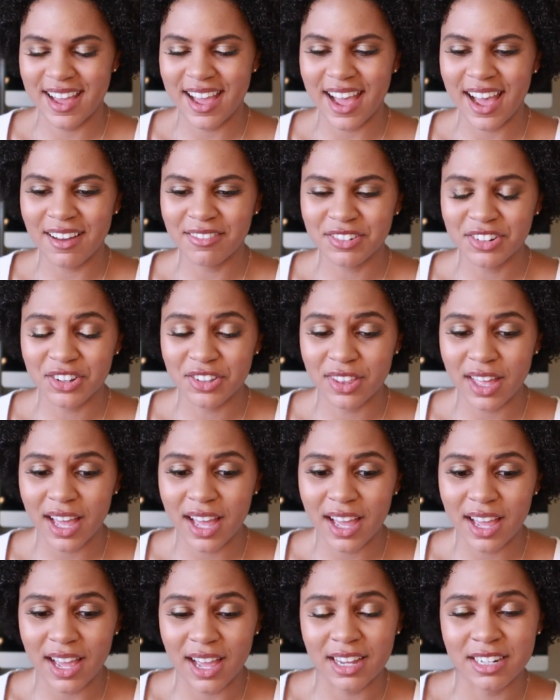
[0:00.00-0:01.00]
after
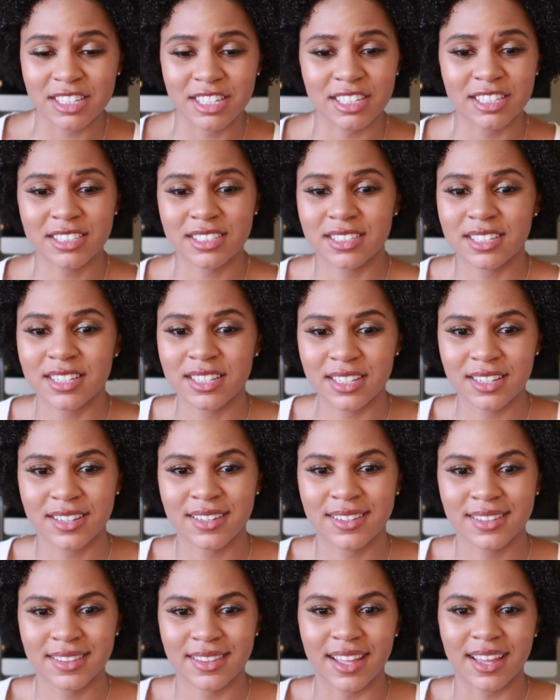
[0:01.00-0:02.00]
that, I just,
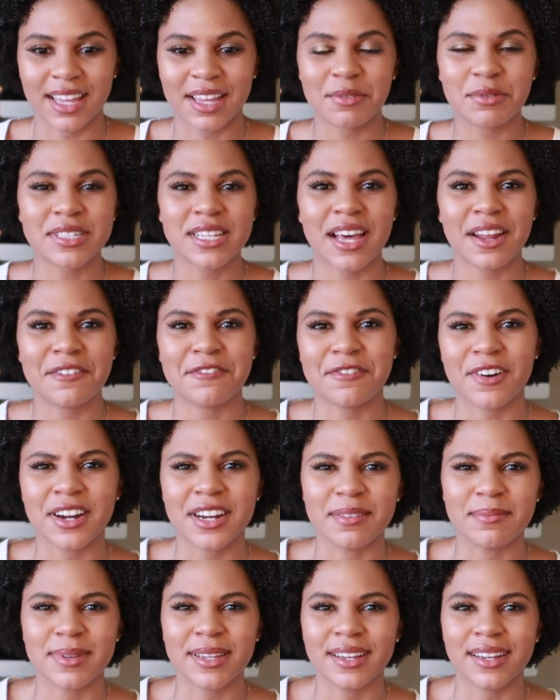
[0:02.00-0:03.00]
like, it was kind of
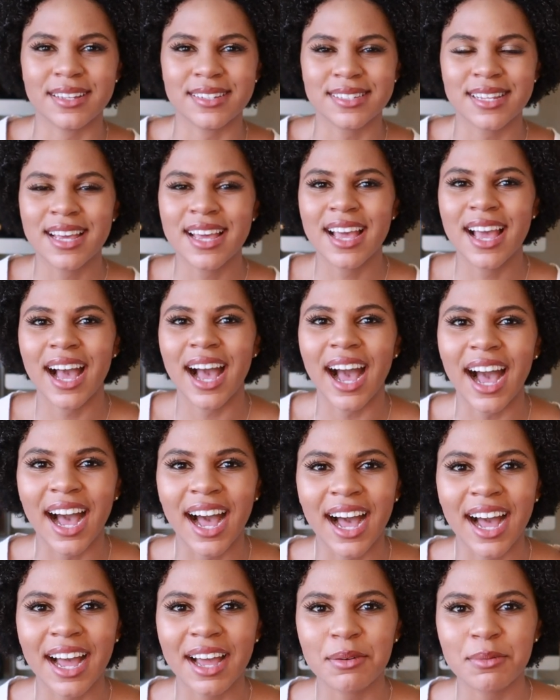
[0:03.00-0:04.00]
funny because
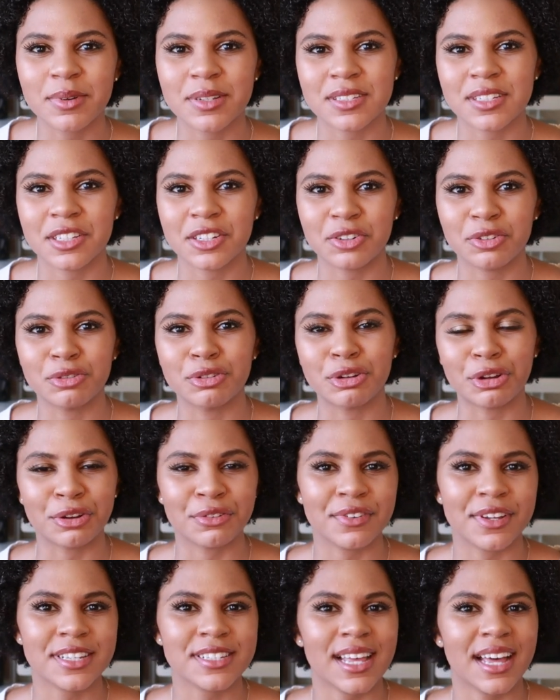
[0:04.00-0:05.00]
I was a little
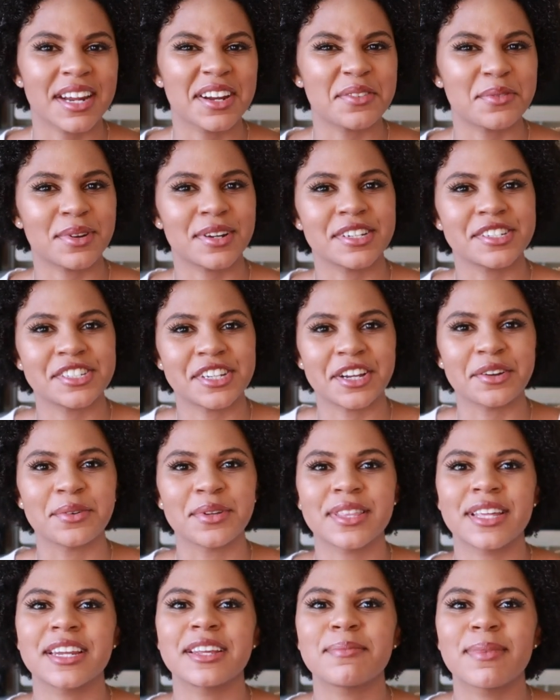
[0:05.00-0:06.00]
nervous. I didn't want to share
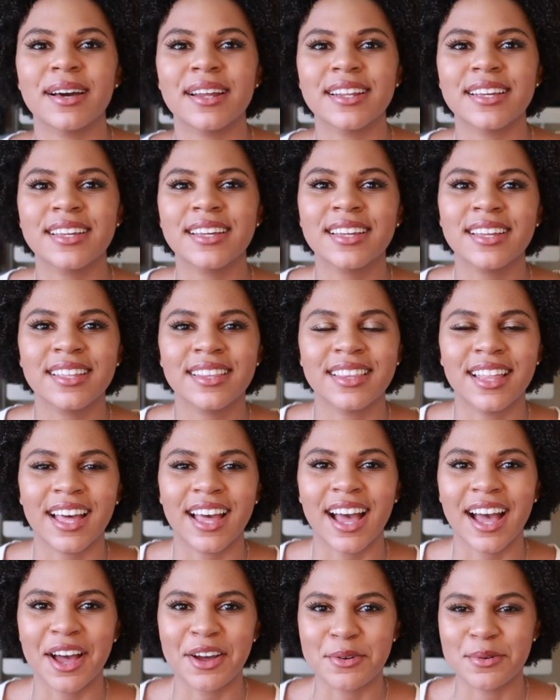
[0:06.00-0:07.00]
with anybody
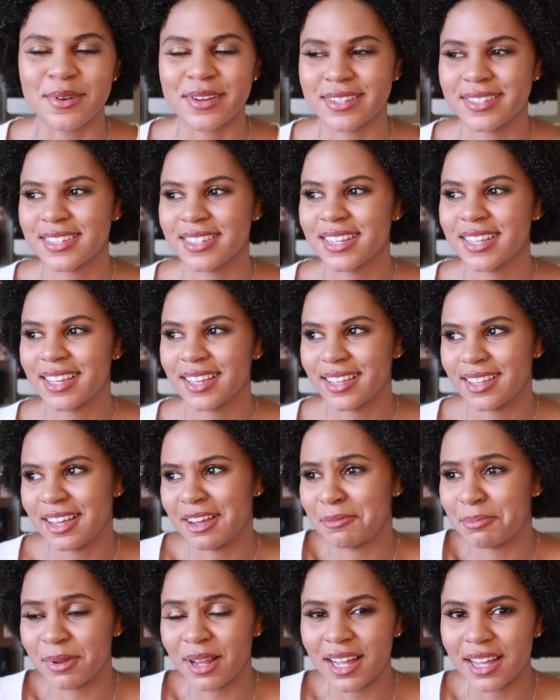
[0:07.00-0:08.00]
that I was
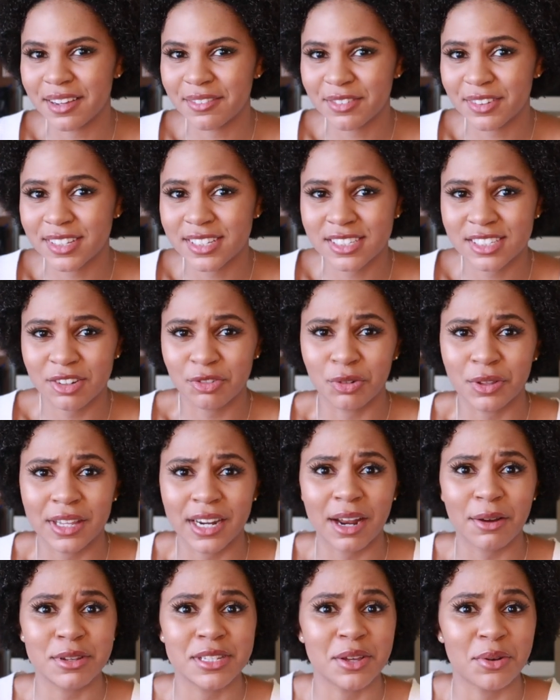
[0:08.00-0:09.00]
applying for this, or that
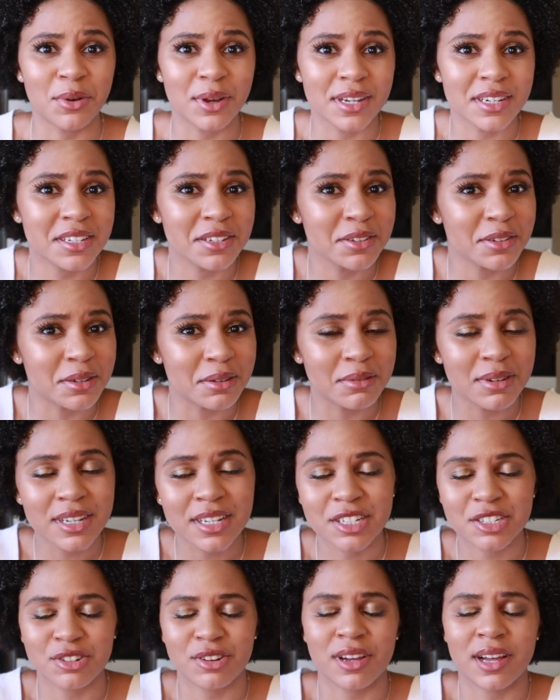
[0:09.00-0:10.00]
I was going to
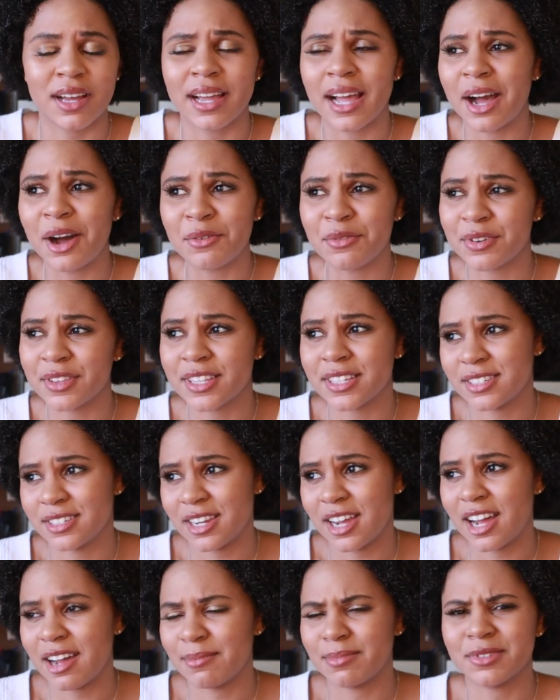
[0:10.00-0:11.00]
try out for this
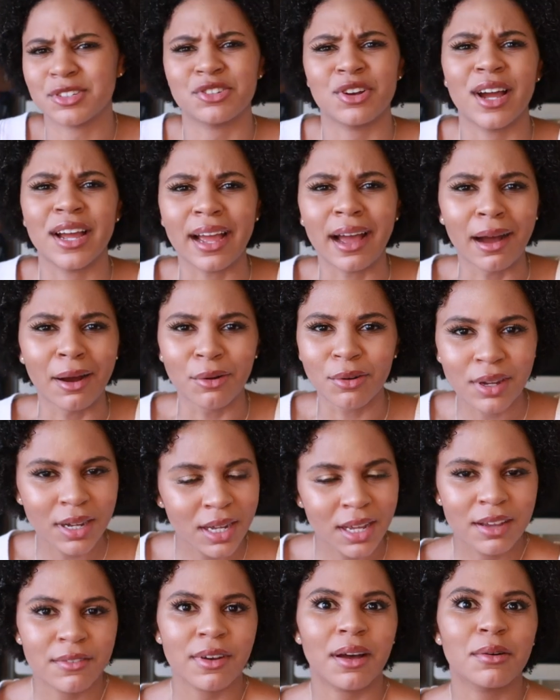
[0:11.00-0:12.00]
job, try out.
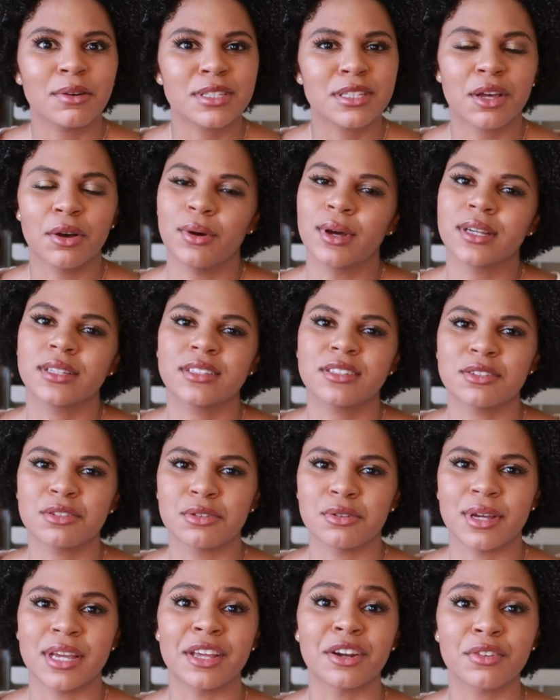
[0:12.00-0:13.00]
I was going
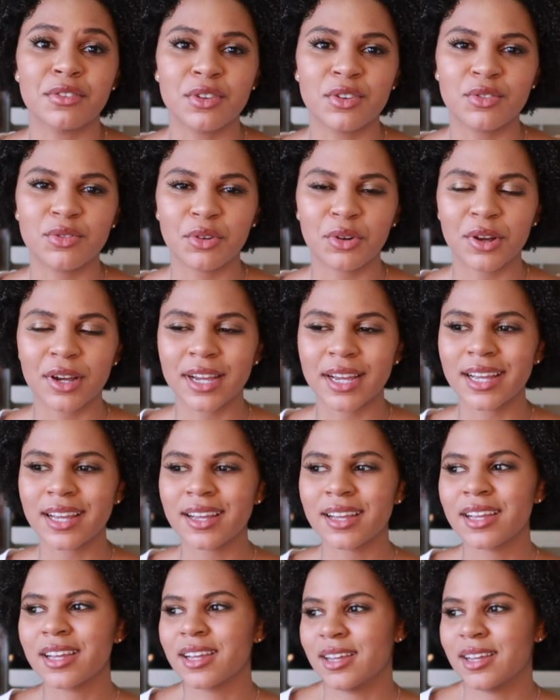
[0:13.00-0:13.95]
to interview for it.